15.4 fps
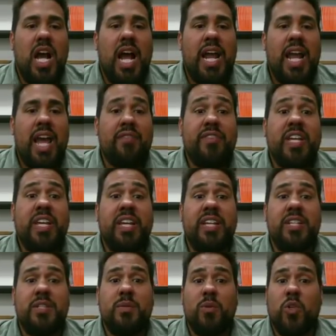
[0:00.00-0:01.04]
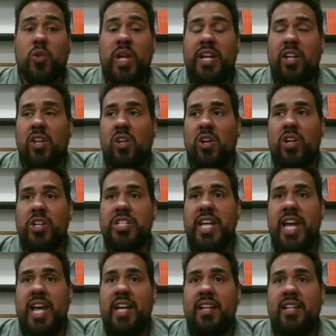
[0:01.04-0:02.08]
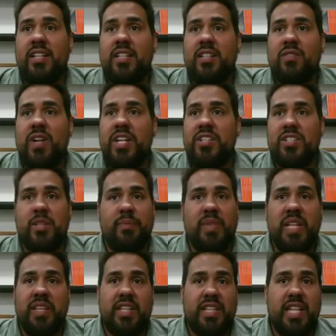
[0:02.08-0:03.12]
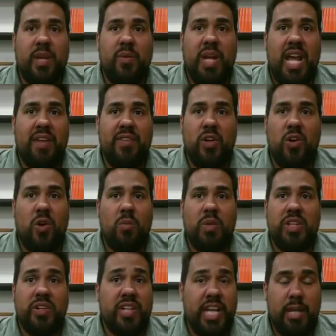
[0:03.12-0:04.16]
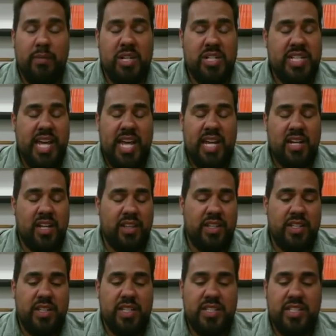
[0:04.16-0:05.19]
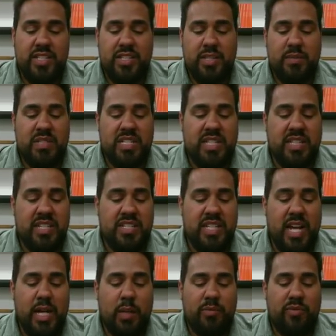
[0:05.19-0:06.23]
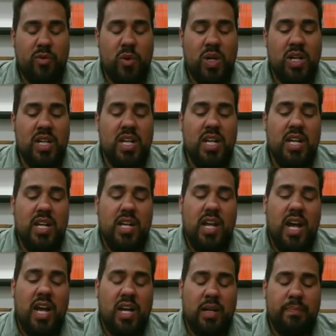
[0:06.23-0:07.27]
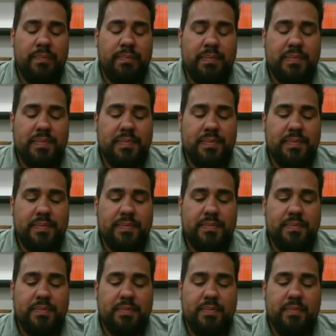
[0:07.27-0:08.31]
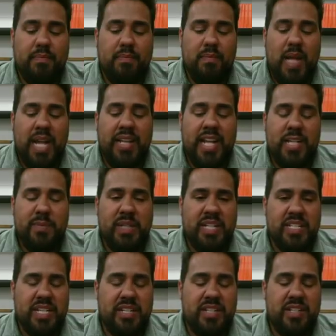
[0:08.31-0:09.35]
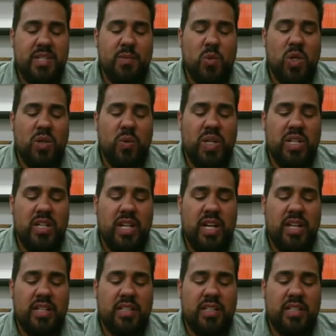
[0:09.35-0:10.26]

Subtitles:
I have kids create a learner tag, right? Something that they would have at home with their gamer tag on the systems that they sign up for. And that's because I did some work with